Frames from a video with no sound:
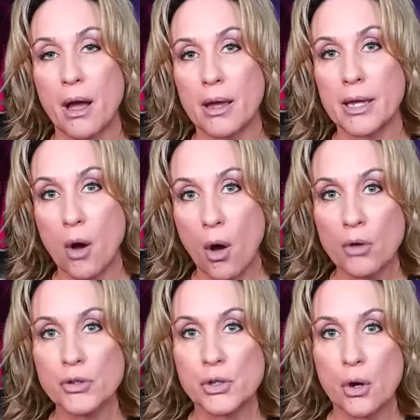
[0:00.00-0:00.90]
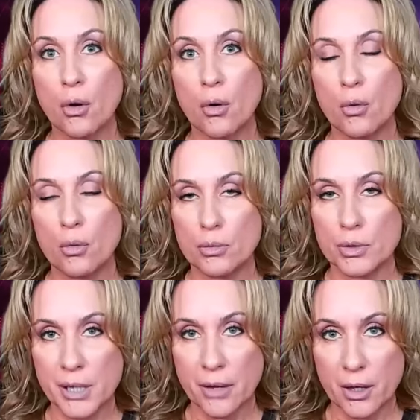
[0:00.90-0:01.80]
He also
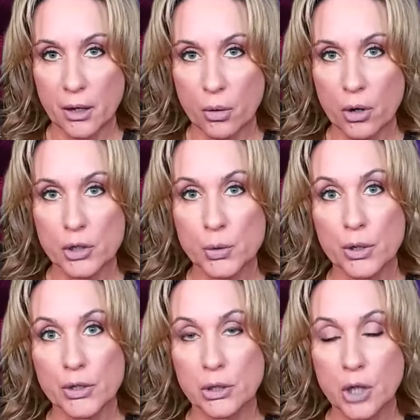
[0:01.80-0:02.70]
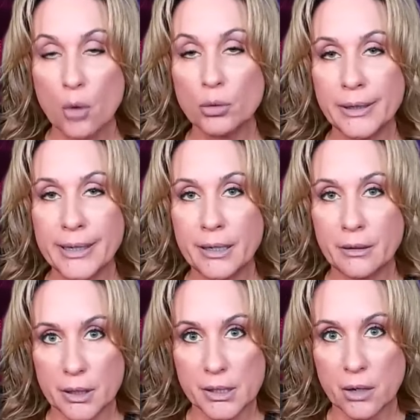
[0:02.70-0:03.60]
said that Crooks was
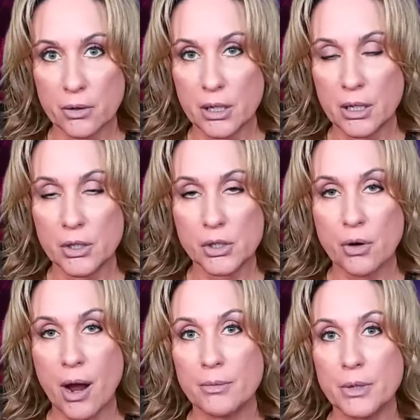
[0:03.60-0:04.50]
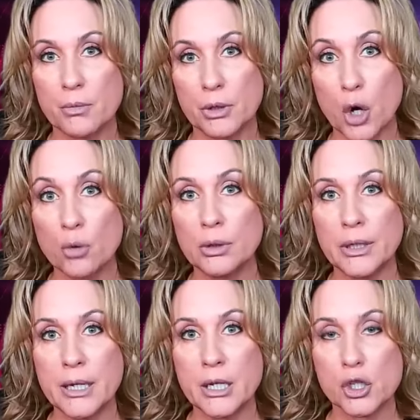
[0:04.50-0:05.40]
lonely. That's how he described him,
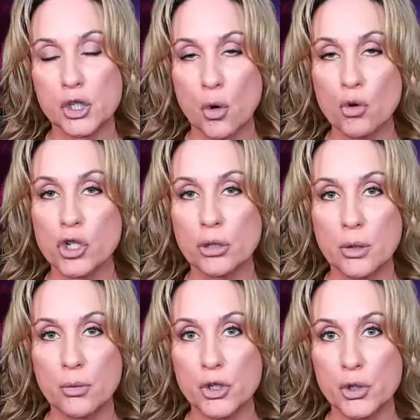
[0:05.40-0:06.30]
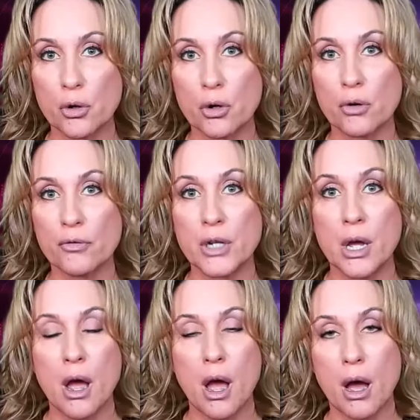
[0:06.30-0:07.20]
lonely, socially reserved,
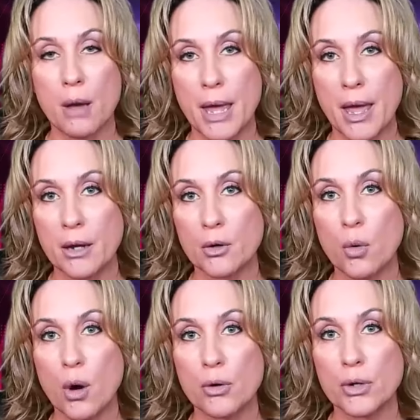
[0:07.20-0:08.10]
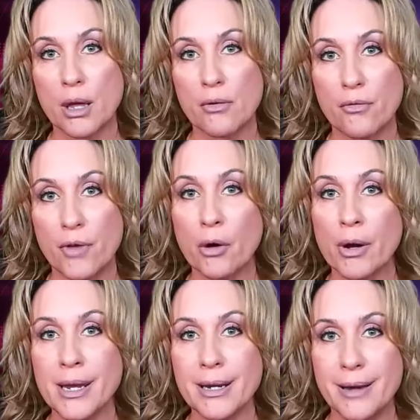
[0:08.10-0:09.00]
and, quote, a
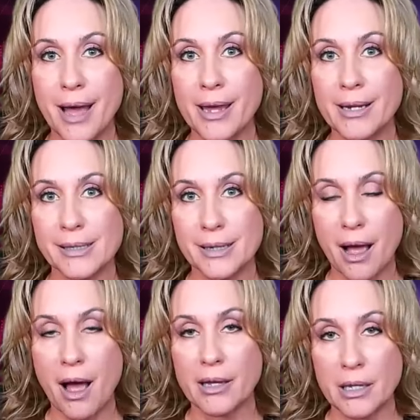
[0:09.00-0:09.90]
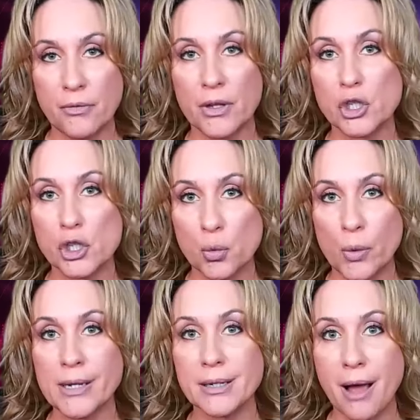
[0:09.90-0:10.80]
very nice guy, even
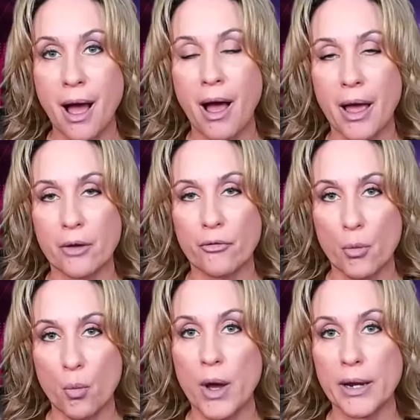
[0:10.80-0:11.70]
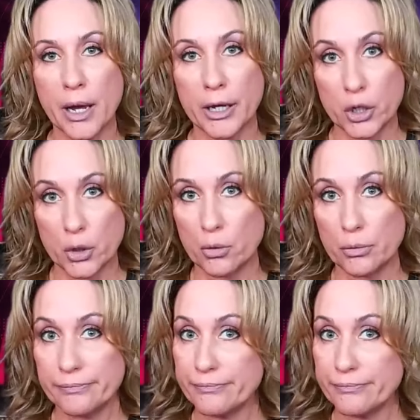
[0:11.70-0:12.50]
sweet guy from what I knew.